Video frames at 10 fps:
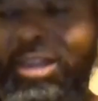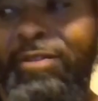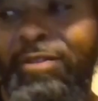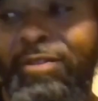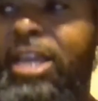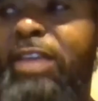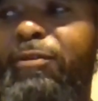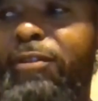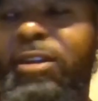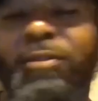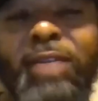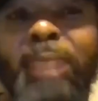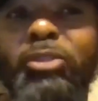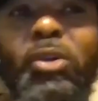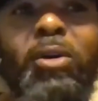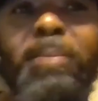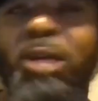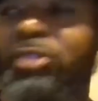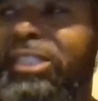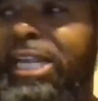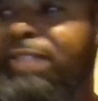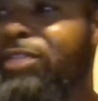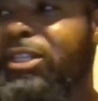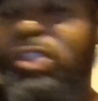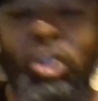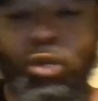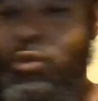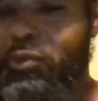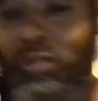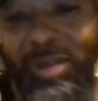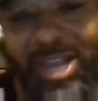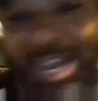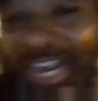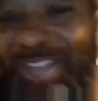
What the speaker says: If I'm talking about saving the youth, I got to